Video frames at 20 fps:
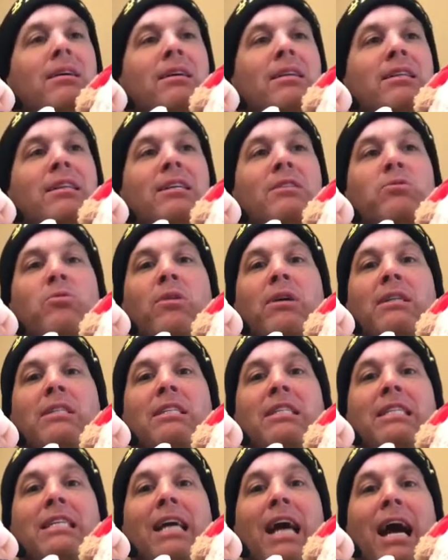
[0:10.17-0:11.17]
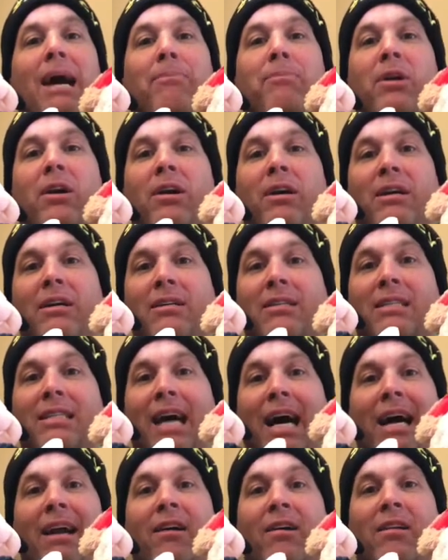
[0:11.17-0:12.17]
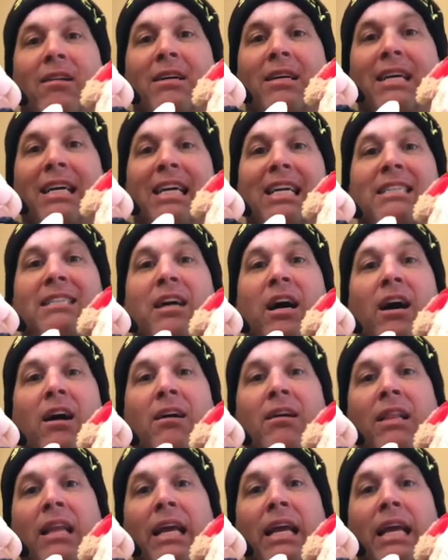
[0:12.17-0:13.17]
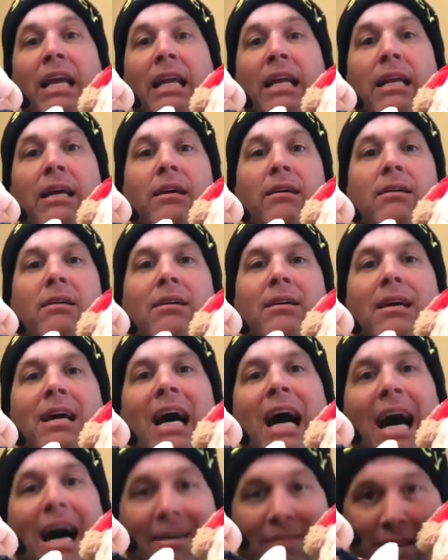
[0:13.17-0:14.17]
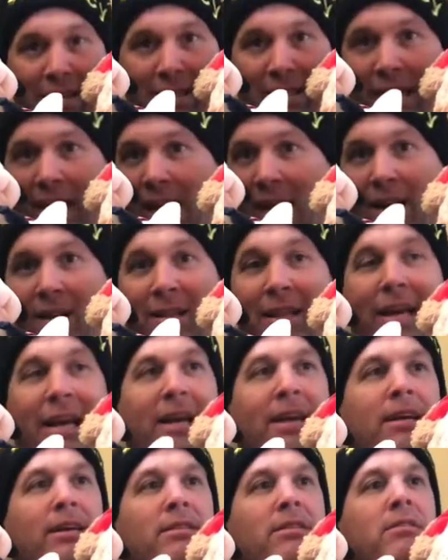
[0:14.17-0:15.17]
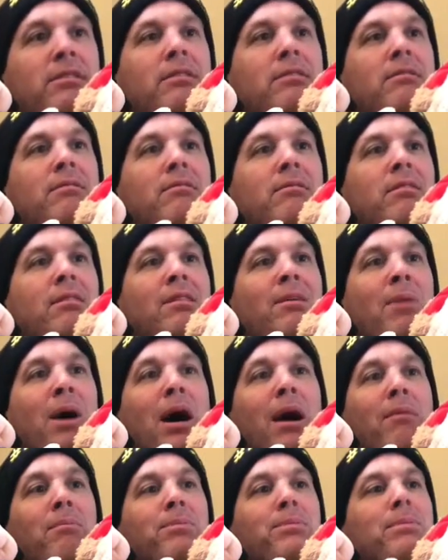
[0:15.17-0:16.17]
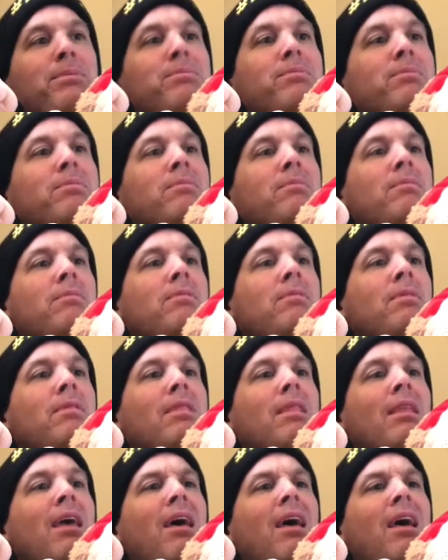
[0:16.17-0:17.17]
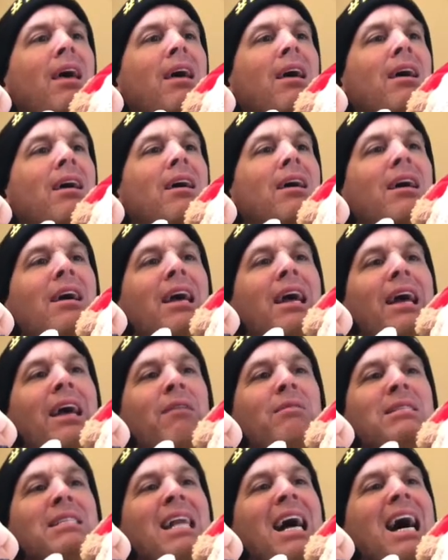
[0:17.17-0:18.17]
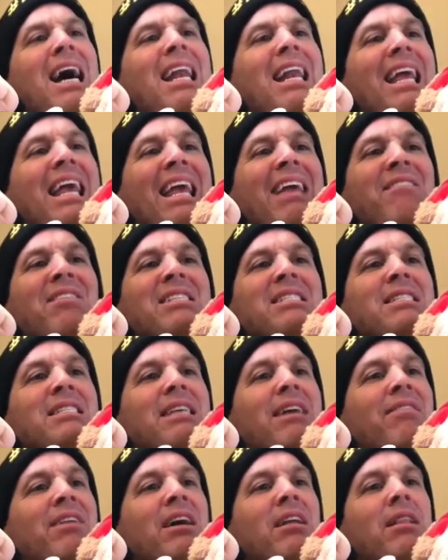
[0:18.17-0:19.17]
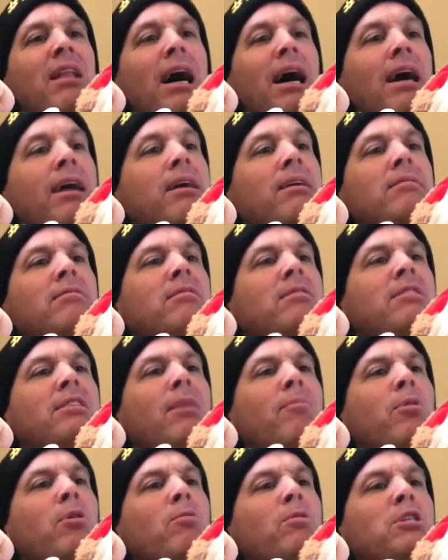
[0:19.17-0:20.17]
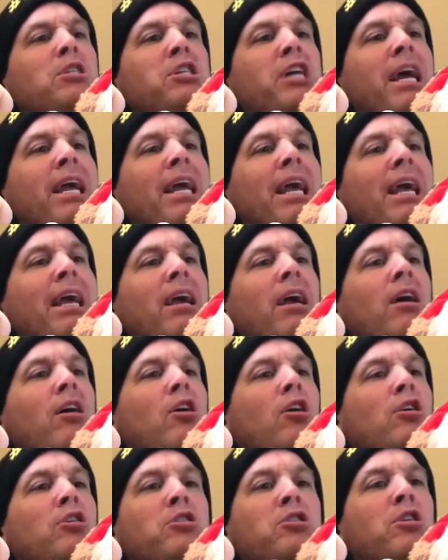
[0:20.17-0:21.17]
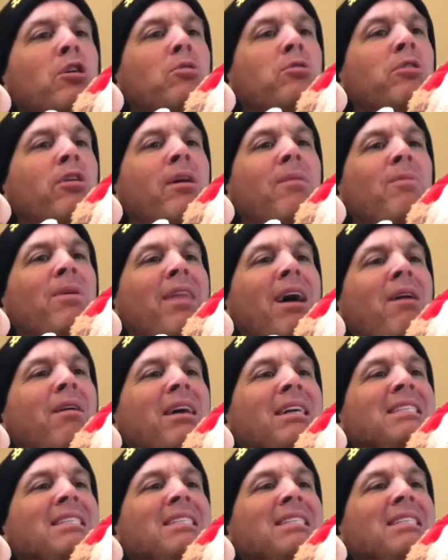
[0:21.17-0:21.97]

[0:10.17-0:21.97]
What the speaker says: This one's chapter title is Arlene. Obviously, Arlene is the mom. It was not even 7 o'clock. Someone was shaking her shoulder, and without